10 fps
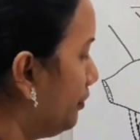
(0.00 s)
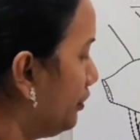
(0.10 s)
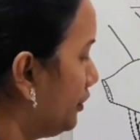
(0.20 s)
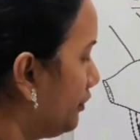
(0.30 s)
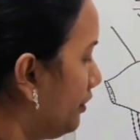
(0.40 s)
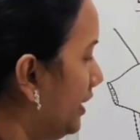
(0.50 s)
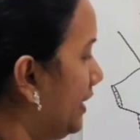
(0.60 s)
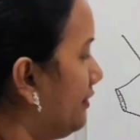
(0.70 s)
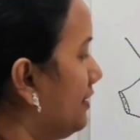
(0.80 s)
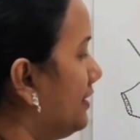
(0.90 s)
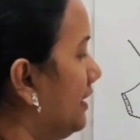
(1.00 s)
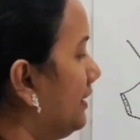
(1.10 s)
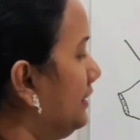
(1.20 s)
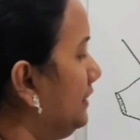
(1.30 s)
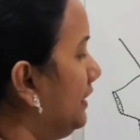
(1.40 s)
posterolateral
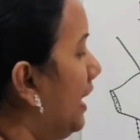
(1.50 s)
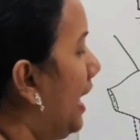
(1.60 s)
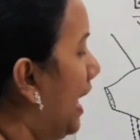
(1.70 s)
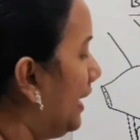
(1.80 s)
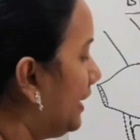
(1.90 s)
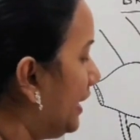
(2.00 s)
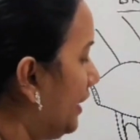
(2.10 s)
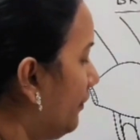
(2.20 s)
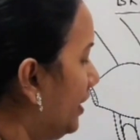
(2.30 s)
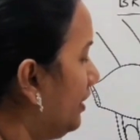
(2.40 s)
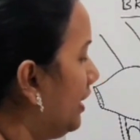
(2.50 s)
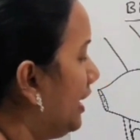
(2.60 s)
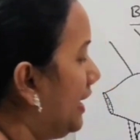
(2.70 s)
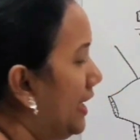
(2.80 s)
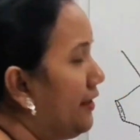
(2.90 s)
sulcus, and even
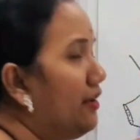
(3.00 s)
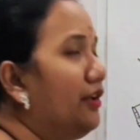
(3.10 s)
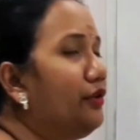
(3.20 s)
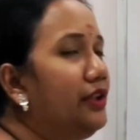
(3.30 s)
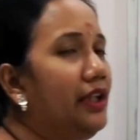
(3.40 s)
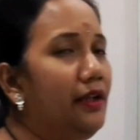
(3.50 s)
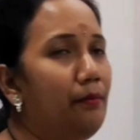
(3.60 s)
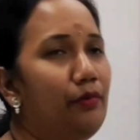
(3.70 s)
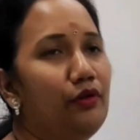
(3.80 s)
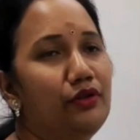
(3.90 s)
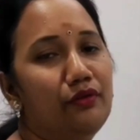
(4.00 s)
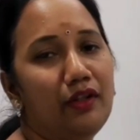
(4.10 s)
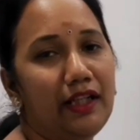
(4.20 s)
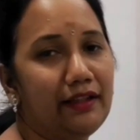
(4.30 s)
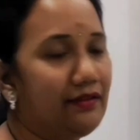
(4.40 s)
lateral to the
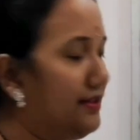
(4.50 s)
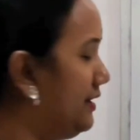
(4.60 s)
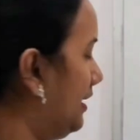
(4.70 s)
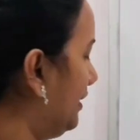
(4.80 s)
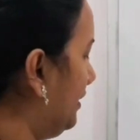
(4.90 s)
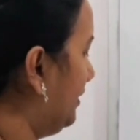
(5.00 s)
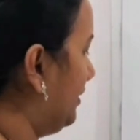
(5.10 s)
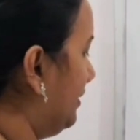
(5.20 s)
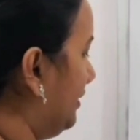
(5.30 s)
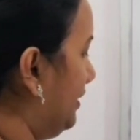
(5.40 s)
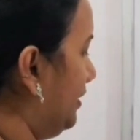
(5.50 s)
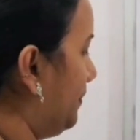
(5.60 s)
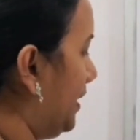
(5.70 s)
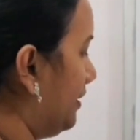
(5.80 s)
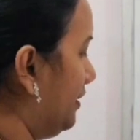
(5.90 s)
posterolateral sulcus, this
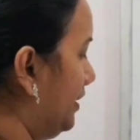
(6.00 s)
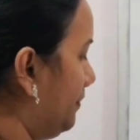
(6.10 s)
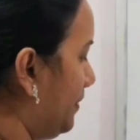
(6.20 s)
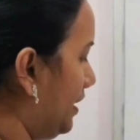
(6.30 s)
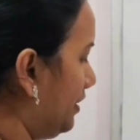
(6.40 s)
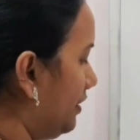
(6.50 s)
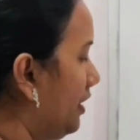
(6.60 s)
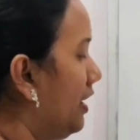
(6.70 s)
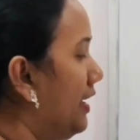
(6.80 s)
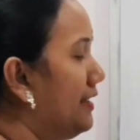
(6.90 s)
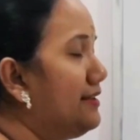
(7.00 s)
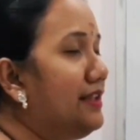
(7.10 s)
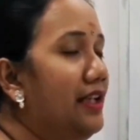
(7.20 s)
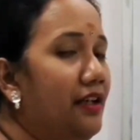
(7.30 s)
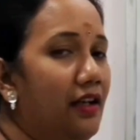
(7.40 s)
part is
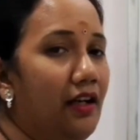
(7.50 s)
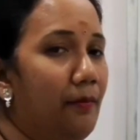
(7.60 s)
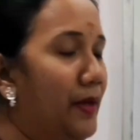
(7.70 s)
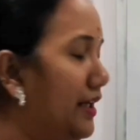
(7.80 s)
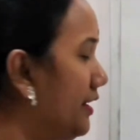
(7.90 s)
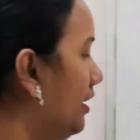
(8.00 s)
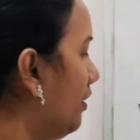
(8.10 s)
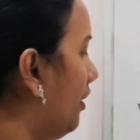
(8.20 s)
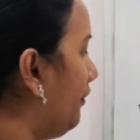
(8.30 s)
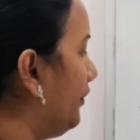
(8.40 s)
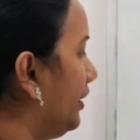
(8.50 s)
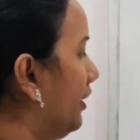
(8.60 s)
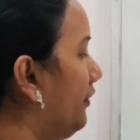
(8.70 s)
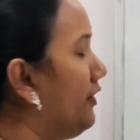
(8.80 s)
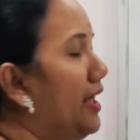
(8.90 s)
the bundle of
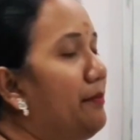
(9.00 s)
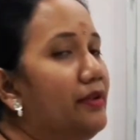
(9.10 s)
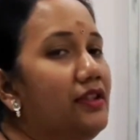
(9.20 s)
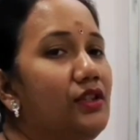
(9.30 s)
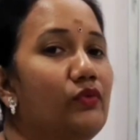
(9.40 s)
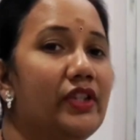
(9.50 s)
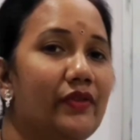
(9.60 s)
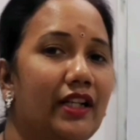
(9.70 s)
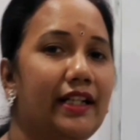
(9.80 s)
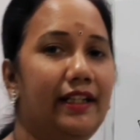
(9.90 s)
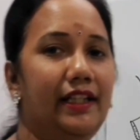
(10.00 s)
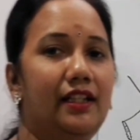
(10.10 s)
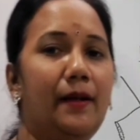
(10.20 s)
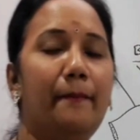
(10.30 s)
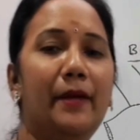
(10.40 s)
nerve fibers which will
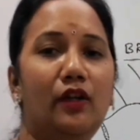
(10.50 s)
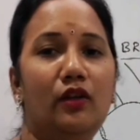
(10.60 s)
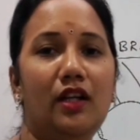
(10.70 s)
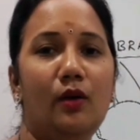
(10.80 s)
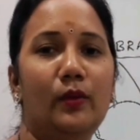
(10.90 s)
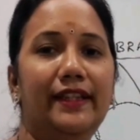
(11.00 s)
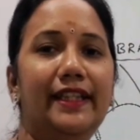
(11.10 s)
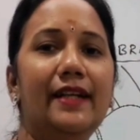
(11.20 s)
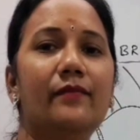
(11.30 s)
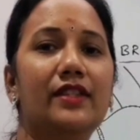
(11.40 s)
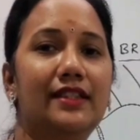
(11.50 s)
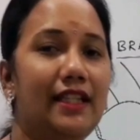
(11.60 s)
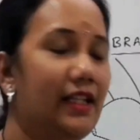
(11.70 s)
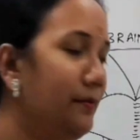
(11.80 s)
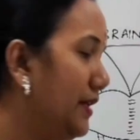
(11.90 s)
connect medulla with the
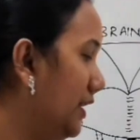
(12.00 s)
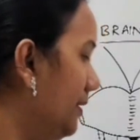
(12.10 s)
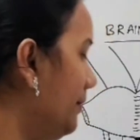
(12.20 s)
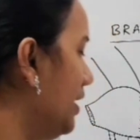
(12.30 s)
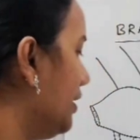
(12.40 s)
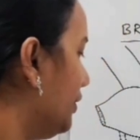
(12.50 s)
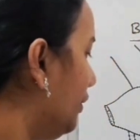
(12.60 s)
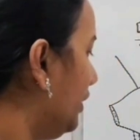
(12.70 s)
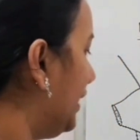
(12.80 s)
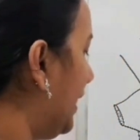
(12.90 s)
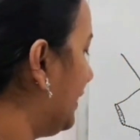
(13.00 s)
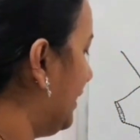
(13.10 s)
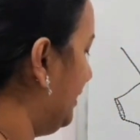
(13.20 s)
cerebellum. So that